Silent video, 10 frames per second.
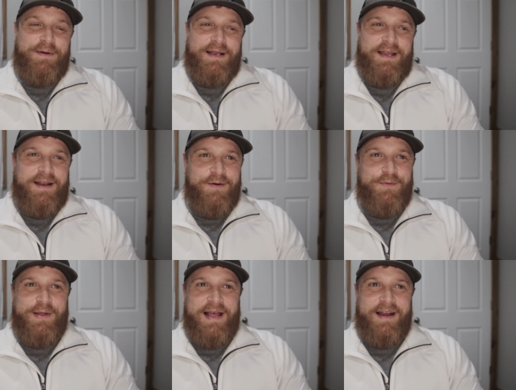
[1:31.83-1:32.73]
But, you
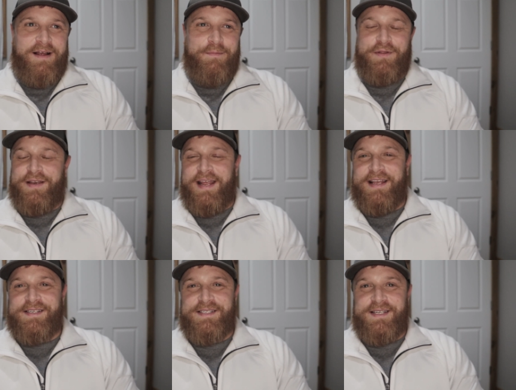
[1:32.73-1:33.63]
know, we got a couple of
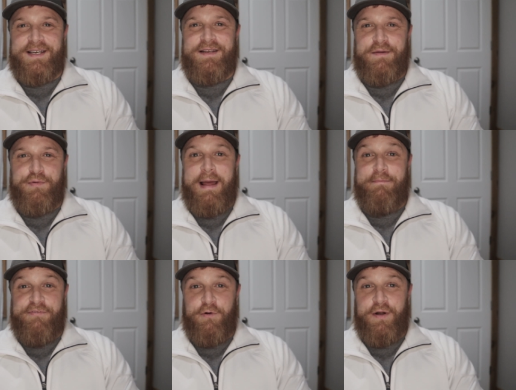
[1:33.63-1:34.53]
days to, to
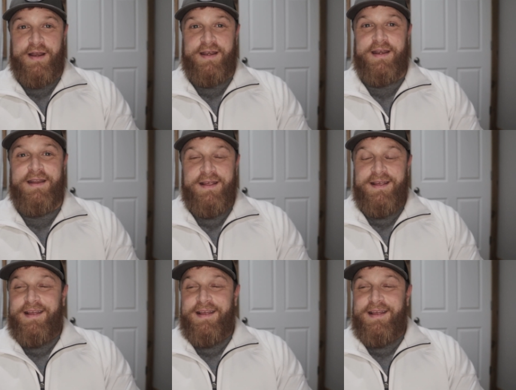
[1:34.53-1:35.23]
prep for it and,